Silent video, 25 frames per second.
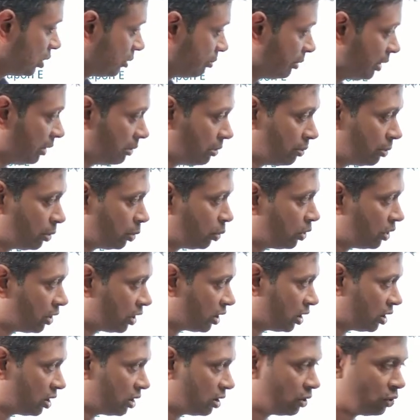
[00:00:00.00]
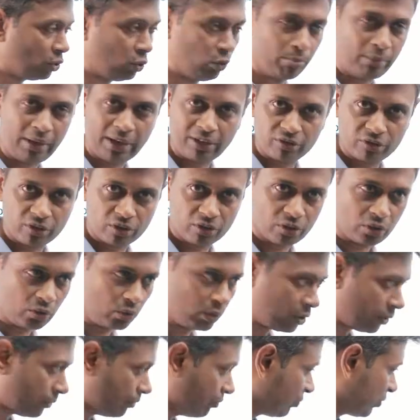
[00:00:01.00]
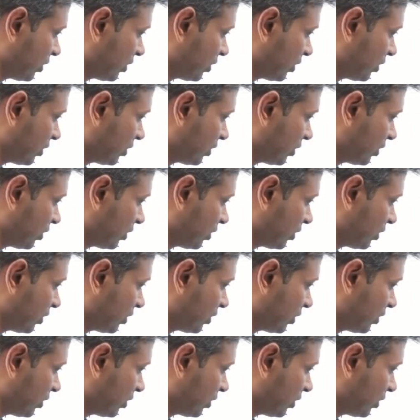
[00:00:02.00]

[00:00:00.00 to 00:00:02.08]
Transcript: Minimum 200. No max discount.